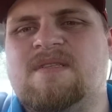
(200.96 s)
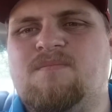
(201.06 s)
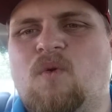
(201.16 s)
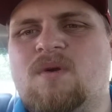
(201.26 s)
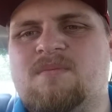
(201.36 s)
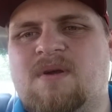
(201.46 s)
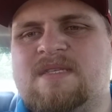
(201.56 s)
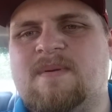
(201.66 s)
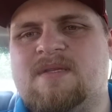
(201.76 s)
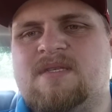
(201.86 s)
more
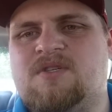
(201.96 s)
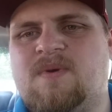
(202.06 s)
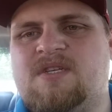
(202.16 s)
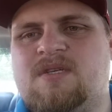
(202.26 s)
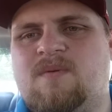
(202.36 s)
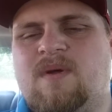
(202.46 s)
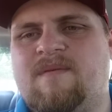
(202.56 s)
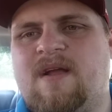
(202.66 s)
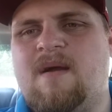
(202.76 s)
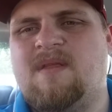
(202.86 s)
depressed about the situation and
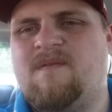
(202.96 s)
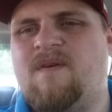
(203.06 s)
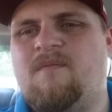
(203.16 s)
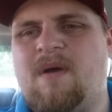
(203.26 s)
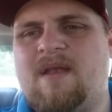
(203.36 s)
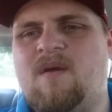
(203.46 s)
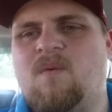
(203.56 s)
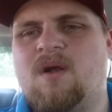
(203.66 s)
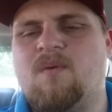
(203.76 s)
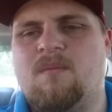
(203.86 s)
whatever happened. Like if we have a bad day at
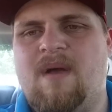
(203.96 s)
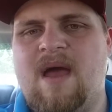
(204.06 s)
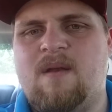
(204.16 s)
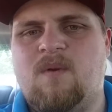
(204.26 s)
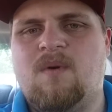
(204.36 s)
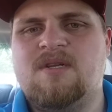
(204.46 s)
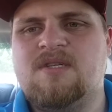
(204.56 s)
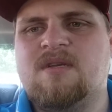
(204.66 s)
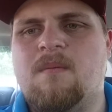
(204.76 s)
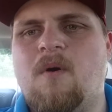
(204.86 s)
work and we're mad, we want to
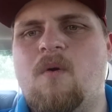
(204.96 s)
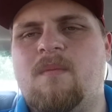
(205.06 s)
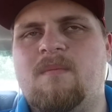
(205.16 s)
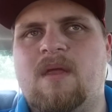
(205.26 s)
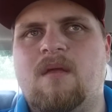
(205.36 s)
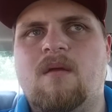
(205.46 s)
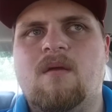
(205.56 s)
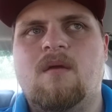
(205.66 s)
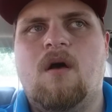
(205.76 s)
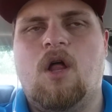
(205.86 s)
just come home and be
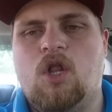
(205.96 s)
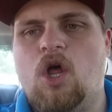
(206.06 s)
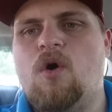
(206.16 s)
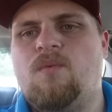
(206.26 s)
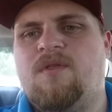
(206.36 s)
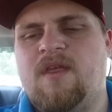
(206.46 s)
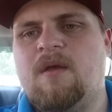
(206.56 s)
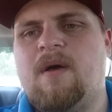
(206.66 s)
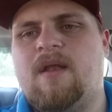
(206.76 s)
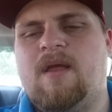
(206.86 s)
alone,
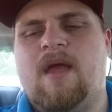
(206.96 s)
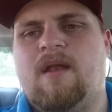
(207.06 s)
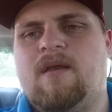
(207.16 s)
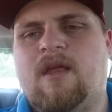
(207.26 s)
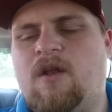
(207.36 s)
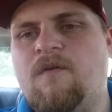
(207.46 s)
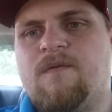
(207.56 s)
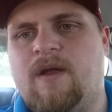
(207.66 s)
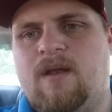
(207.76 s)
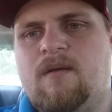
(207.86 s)
think about it, and get
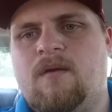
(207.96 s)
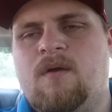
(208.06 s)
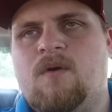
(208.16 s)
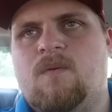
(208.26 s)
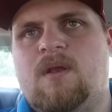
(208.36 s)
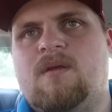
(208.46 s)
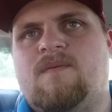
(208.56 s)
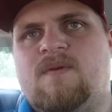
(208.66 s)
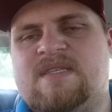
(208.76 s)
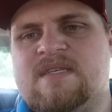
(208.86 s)
over it.
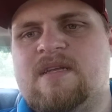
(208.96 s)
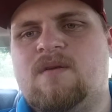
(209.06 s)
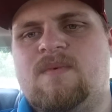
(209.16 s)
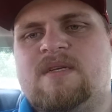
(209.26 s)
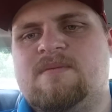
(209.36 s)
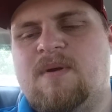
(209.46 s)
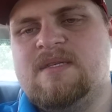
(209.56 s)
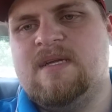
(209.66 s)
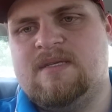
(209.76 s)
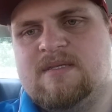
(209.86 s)
If we sit down and we
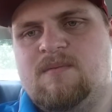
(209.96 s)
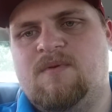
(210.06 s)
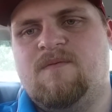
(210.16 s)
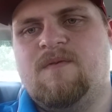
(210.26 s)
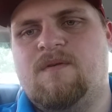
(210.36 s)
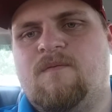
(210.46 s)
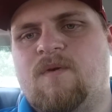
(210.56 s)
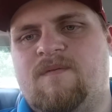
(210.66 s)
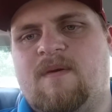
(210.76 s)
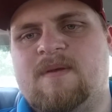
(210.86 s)
express that to someone for
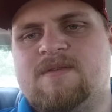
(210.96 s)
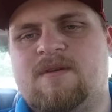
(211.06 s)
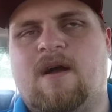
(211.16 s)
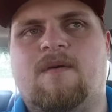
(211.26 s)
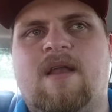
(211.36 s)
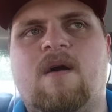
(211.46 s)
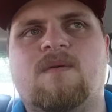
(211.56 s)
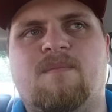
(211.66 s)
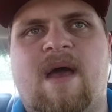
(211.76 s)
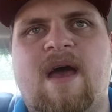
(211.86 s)
45 minutes or an hour, now
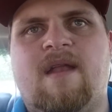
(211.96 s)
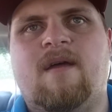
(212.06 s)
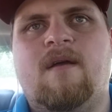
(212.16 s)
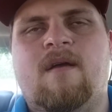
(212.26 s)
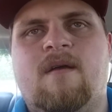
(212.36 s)
we're mad,